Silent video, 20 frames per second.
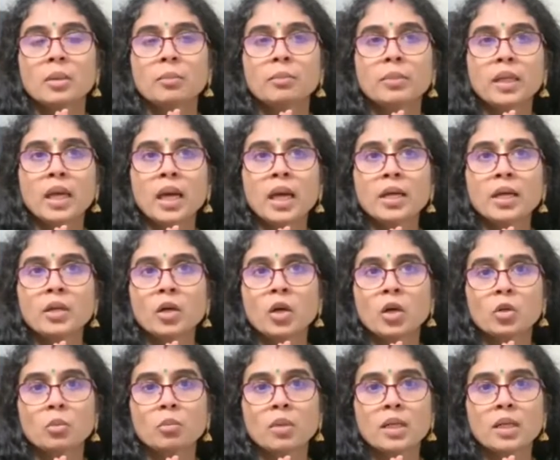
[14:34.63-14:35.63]
Behind
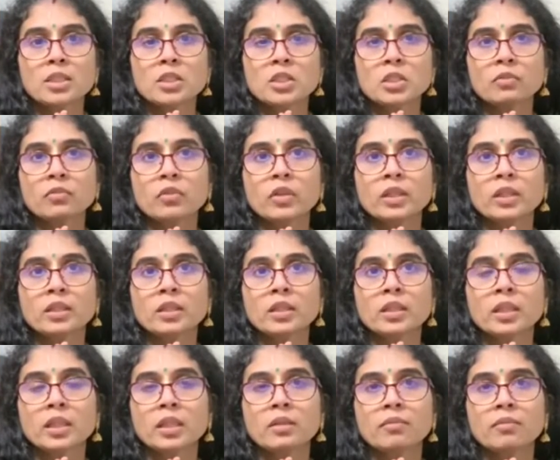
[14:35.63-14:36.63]
Hanumanji's
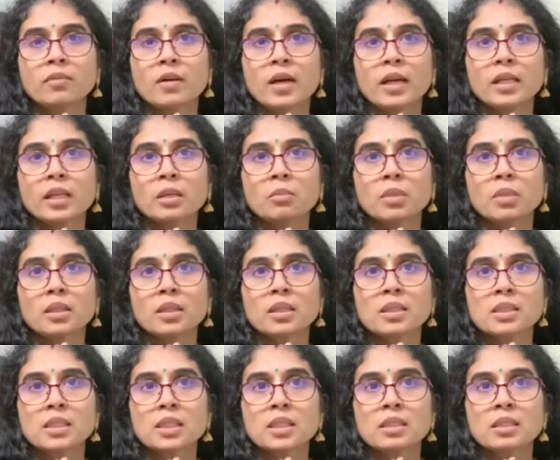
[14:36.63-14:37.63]
victory in finding Mother
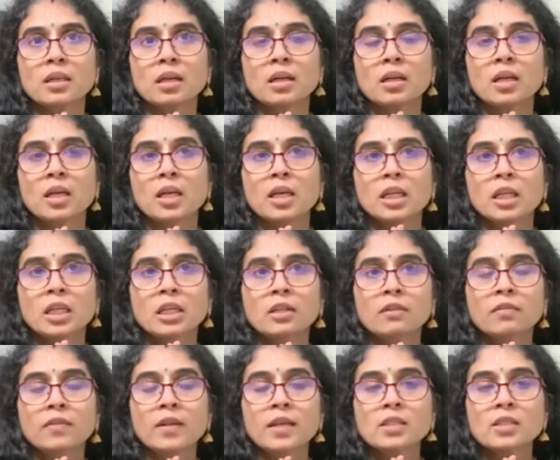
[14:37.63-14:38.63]
Sita,
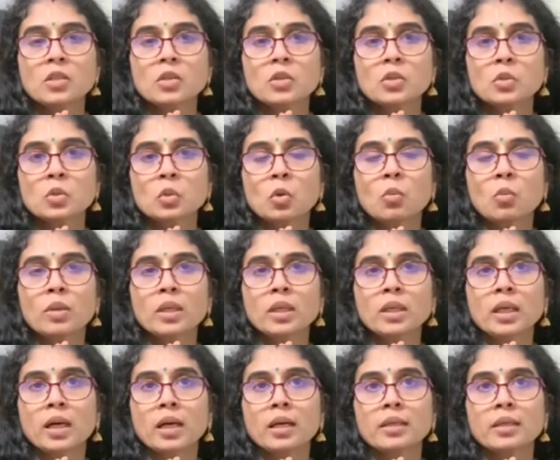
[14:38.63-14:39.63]
he faces so
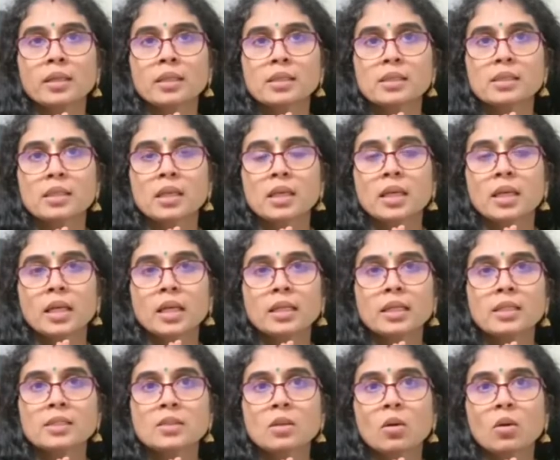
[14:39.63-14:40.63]
many hurdles. It
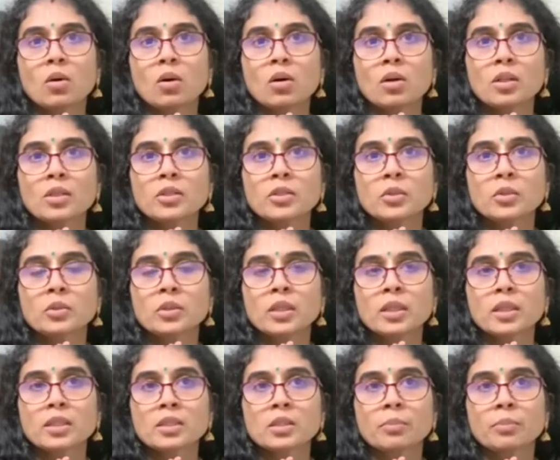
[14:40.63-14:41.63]
is all due to
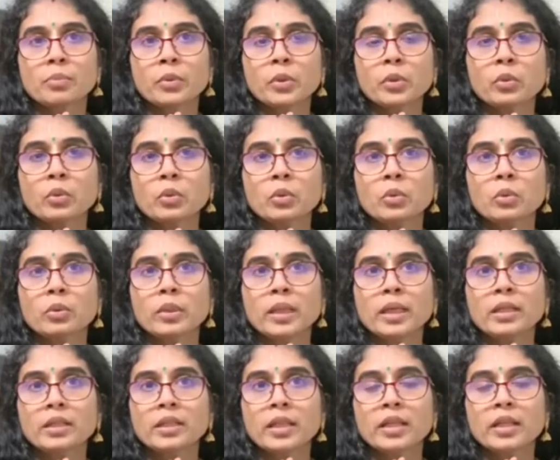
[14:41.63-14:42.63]
his pure good
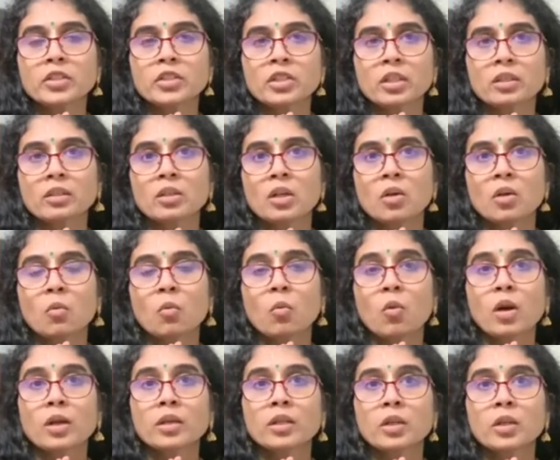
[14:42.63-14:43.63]
intention,
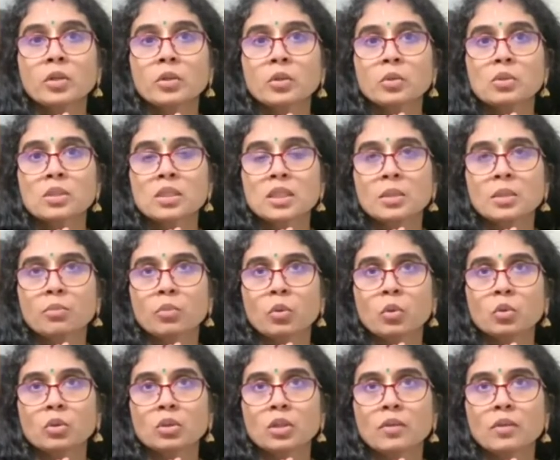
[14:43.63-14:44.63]
wanted to see
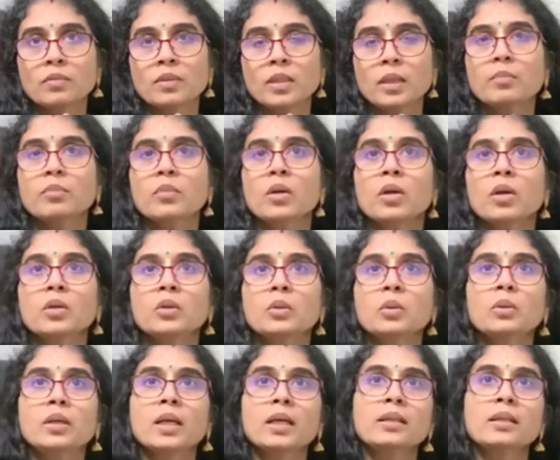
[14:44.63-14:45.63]
both of them
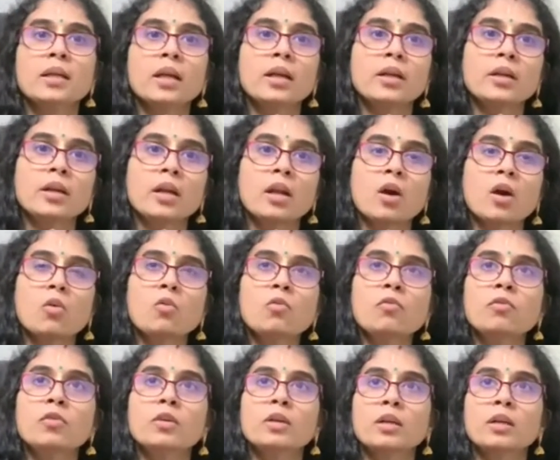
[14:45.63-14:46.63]
together and
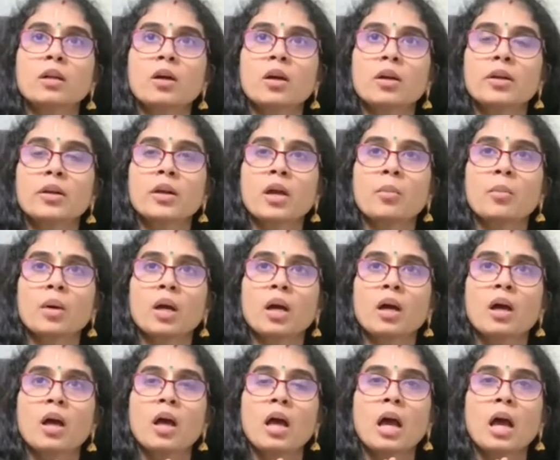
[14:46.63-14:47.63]
love for Lord Rama.
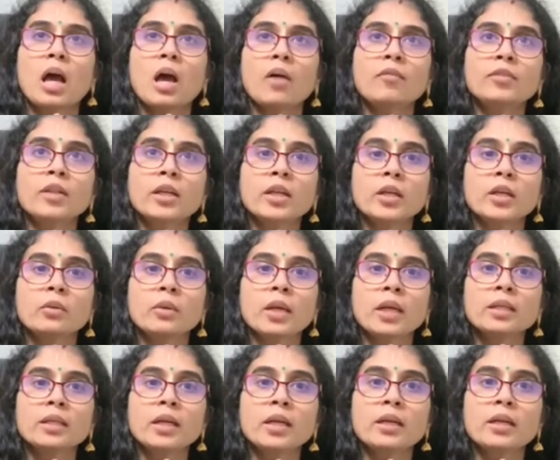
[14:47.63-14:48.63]
After
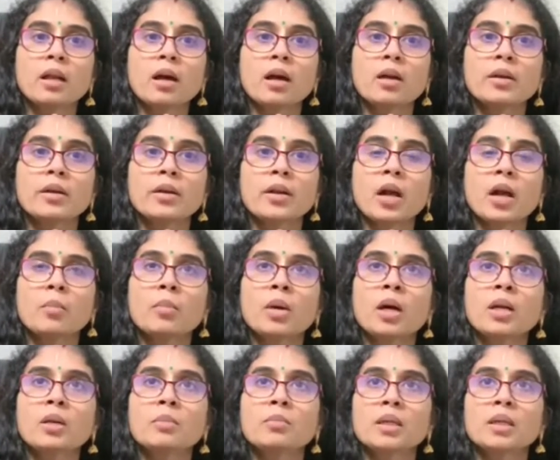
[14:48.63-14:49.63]
united Lord
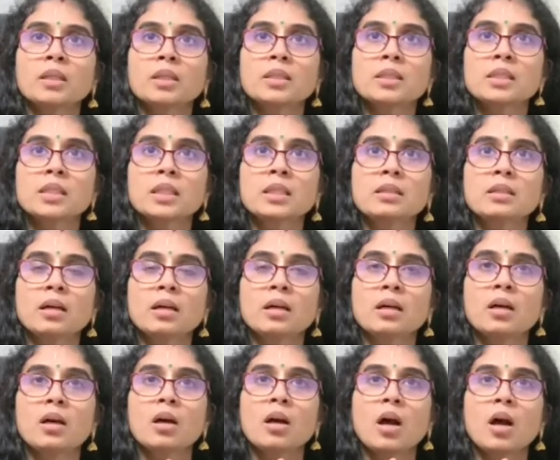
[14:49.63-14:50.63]
Rama and Mother Sita,
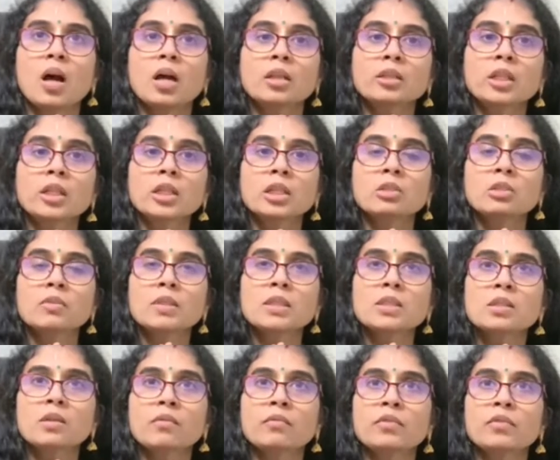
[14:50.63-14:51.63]
on the
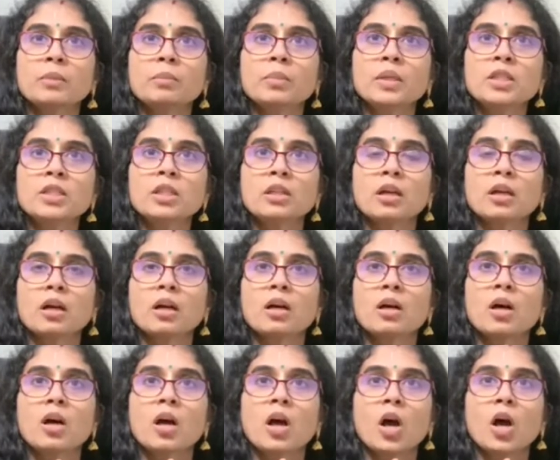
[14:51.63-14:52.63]
request of Vibhishana,
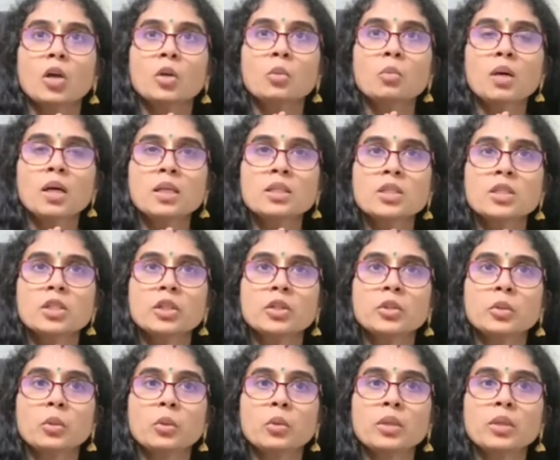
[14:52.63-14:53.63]

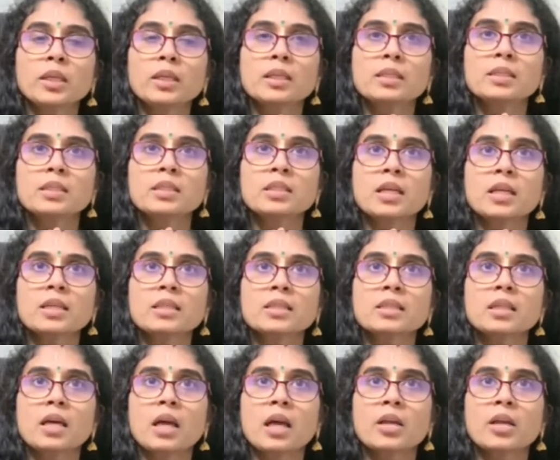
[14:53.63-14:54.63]
Hanumanji tore his
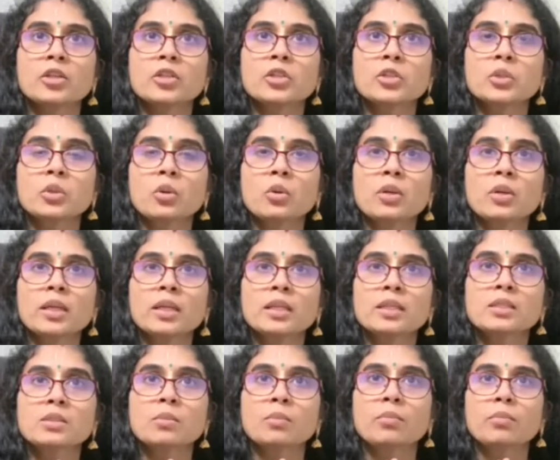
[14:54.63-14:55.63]
chest and showed
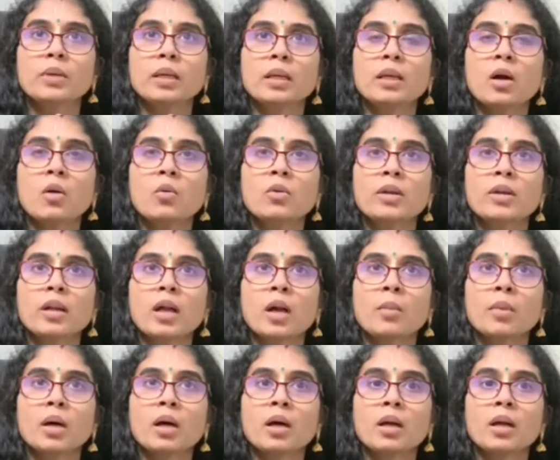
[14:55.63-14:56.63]
his beloved
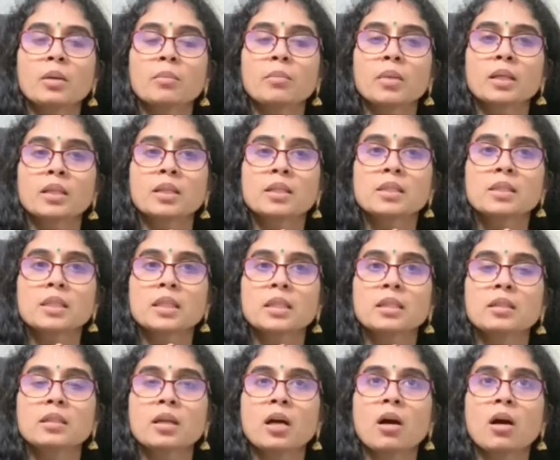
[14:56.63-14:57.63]
Rama and Mother
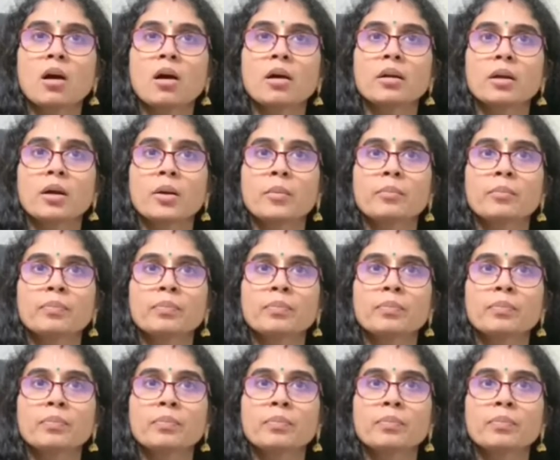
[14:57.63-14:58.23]
Sita aura.